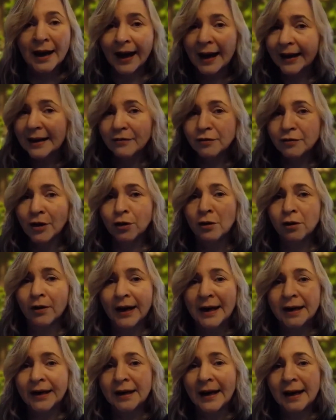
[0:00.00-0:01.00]
And if you are
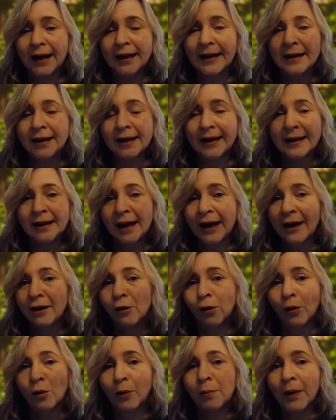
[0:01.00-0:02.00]
in a
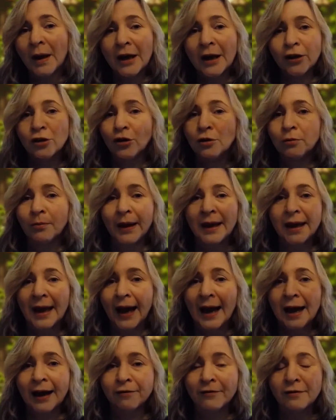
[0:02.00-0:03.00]
care home, you may
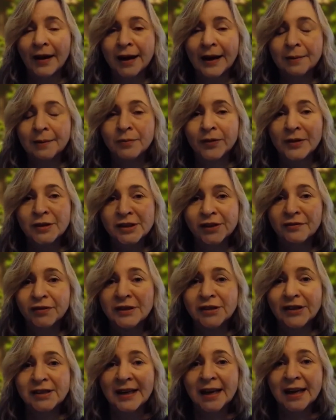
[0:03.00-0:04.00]
have the
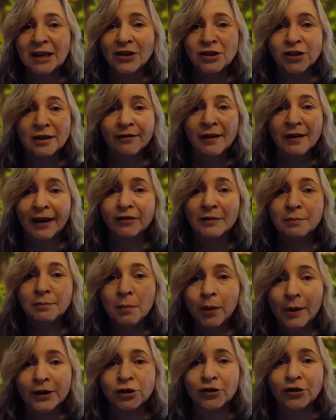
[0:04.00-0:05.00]
sophistication of having
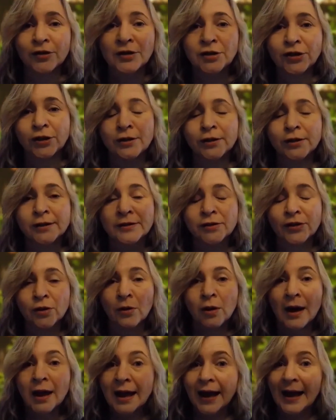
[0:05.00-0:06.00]
monitoring tools,
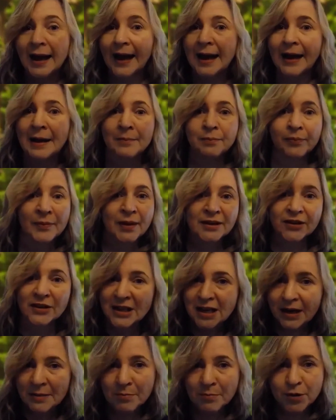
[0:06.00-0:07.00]
so a
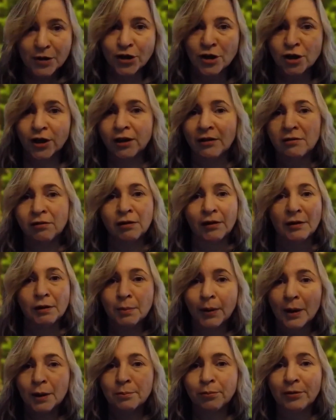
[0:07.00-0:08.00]
temperature or a
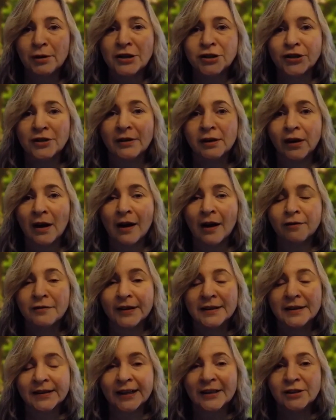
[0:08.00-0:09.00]
blood pressure, a cough,
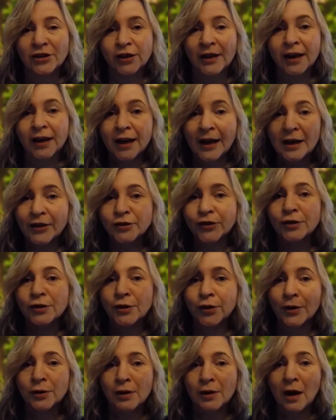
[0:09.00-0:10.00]
etc. So
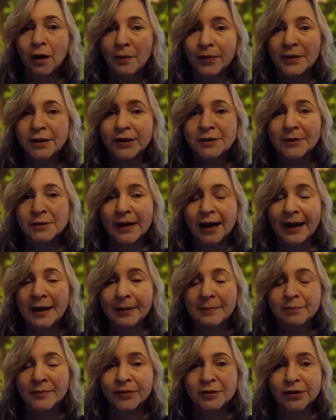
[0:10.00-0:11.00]
on this
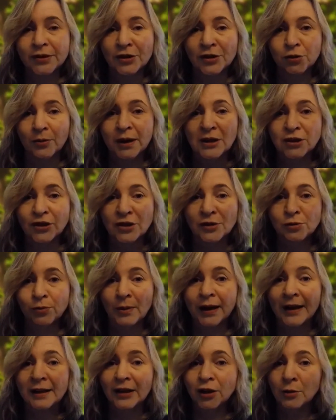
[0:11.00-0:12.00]
situation as
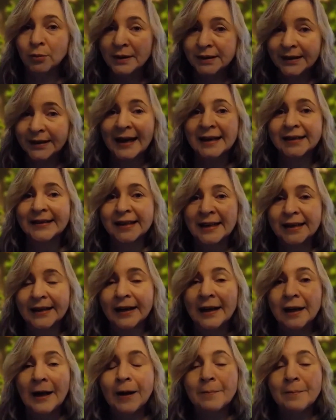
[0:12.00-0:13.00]
well, you would add in
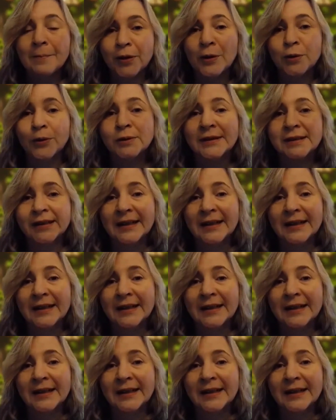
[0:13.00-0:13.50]
those